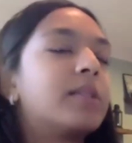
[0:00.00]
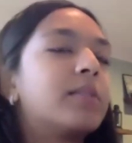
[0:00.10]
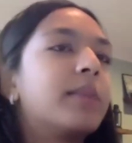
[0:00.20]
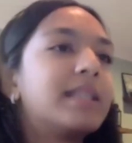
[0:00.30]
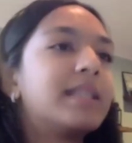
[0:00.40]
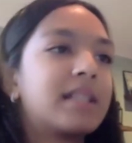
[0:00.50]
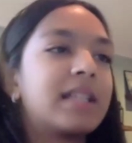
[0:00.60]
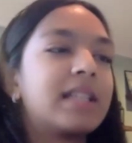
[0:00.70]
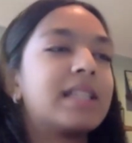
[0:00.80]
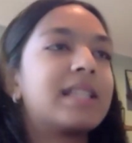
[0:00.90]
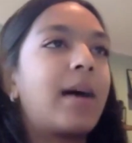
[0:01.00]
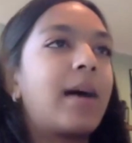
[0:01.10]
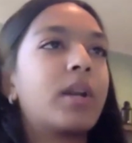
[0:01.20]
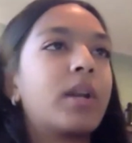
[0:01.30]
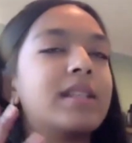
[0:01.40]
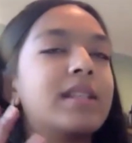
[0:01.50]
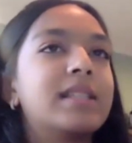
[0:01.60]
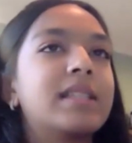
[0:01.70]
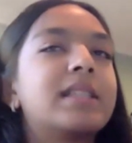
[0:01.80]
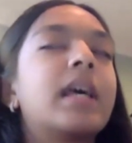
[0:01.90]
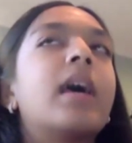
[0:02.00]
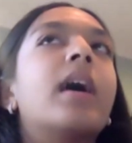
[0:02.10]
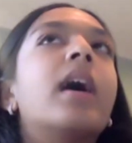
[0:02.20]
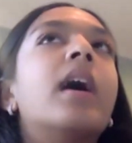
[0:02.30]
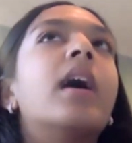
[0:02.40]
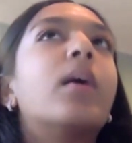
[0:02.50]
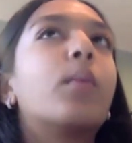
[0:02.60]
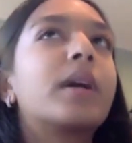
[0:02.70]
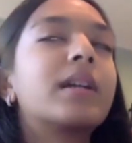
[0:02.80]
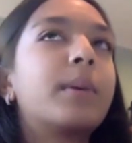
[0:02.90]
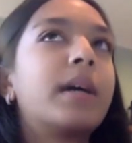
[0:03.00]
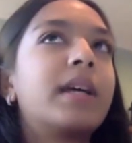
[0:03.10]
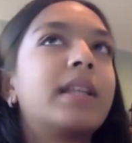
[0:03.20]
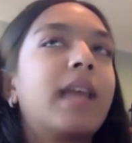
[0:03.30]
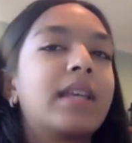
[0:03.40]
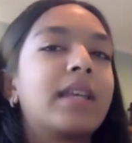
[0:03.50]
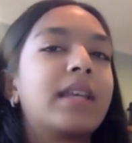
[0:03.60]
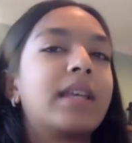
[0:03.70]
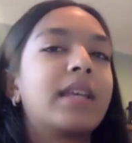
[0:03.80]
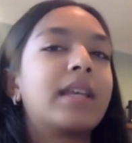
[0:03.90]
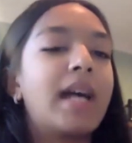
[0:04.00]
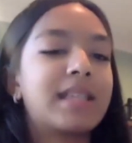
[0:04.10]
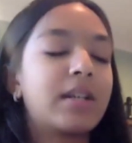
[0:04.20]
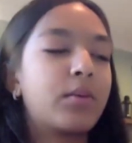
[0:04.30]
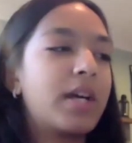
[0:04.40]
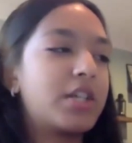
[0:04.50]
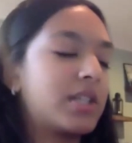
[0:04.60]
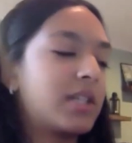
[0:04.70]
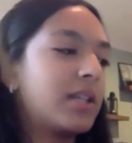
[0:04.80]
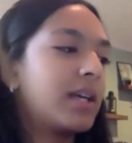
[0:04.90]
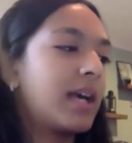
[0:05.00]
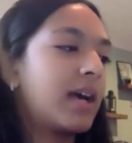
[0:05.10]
So basically, this app, what it does is we're going to put in like, you can ask it a question.